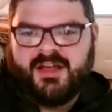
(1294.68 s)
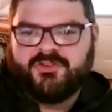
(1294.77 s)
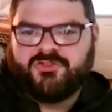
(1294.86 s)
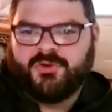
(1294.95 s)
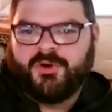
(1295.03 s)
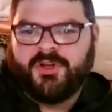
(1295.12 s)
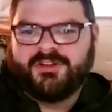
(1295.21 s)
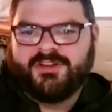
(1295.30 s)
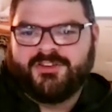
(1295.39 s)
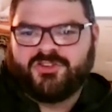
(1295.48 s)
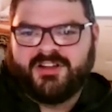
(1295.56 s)
enjoy
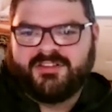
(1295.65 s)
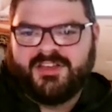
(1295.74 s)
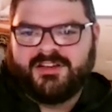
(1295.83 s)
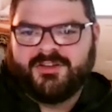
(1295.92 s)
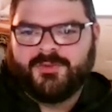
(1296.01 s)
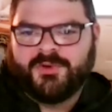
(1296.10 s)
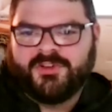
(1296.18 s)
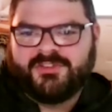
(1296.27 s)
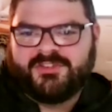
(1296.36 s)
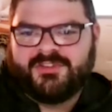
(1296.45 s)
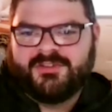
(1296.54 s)
and try to take in
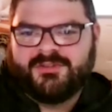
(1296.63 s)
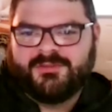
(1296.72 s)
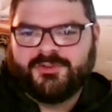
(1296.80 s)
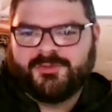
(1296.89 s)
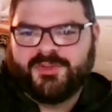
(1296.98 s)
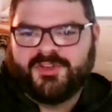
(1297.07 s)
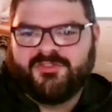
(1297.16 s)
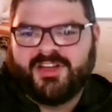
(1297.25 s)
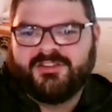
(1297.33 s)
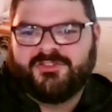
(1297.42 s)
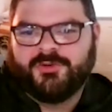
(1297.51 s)
what's being
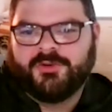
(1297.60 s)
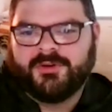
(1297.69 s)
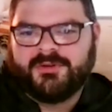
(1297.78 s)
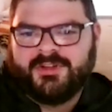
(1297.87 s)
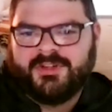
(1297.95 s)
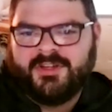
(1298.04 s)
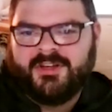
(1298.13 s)
fed to you.